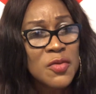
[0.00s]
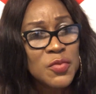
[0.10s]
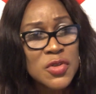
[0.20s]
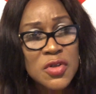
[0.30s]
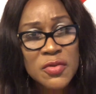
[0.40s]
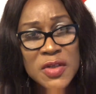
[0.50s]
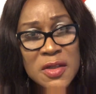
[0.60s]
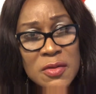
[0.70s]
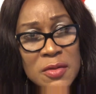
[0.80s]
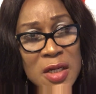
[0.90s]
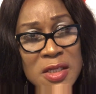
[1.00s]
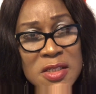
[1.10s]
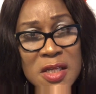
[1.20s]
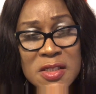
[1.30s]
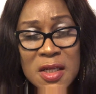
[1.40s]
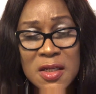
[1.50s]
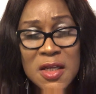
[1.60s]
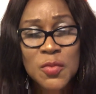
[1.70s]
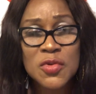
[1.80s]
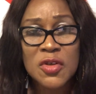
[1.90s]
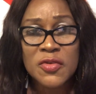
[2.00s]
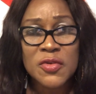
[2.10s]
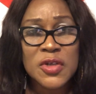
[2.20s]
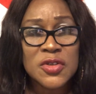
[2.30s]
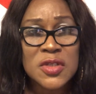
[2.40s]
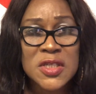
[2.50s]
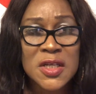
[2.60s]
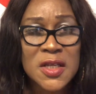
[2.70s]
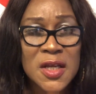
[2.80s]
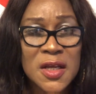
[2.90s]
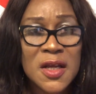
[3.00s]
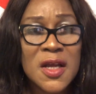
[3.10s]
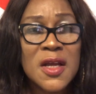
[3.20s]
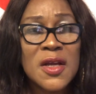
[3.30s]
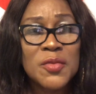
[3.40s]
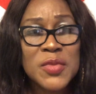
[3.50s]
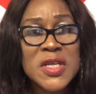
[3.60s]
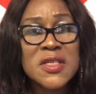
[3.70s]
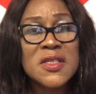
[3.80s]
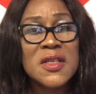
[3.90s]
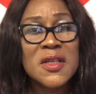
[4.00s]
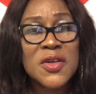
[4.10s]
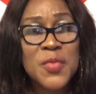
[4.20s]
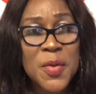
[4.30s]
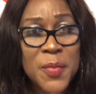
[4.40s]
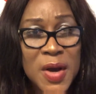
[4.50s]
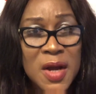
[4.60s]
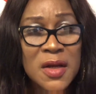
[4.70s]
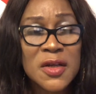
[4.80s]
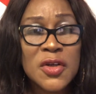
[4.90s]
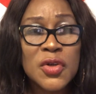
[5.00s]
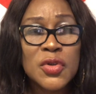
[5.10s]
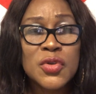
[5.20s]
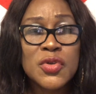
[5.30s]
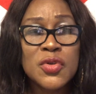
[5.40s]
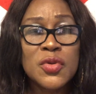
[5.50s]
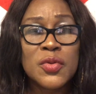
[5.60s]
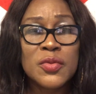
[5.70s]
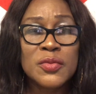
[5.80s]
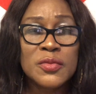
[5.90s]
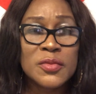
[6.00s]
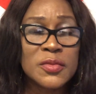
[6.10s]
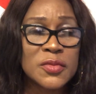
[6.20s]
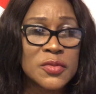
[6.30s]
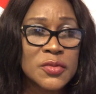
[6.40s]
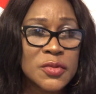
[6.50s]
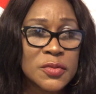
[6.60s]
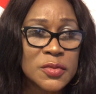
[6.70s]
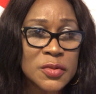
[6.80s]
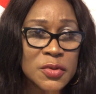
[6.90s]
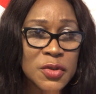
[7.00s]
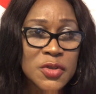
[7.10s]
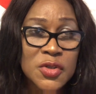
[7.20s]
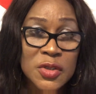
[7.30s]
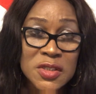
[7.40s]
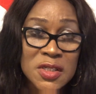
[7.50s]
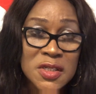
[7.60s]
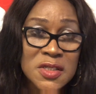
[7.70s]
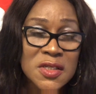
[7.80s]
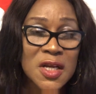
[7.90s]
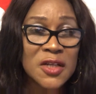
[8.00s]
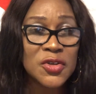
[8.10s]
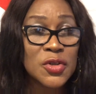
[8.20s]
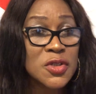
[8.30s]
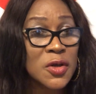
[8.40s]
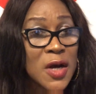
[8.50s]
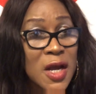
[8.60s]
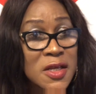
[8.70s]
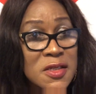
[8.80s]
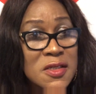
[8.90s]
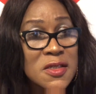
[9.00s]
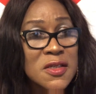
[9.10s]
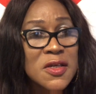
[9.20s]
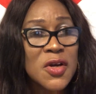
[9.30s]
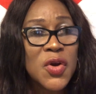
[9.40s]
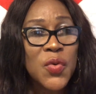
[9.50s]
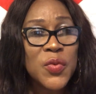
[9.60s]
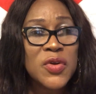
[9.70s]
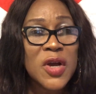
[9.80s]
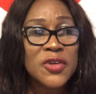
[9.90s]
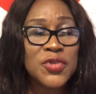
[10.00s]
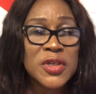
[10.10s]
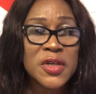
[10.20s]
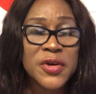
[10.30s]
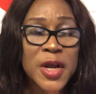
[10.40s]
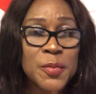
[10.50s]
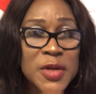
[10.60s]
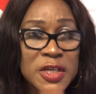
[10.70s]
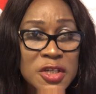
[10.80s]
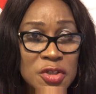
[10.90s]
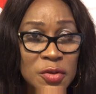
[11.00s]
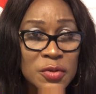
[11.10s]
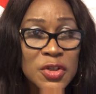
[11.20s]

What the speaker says: Most of the answers are there, most of the questions are there. Please remember to cross your T's and dot your I's. when you are doing a reapplication,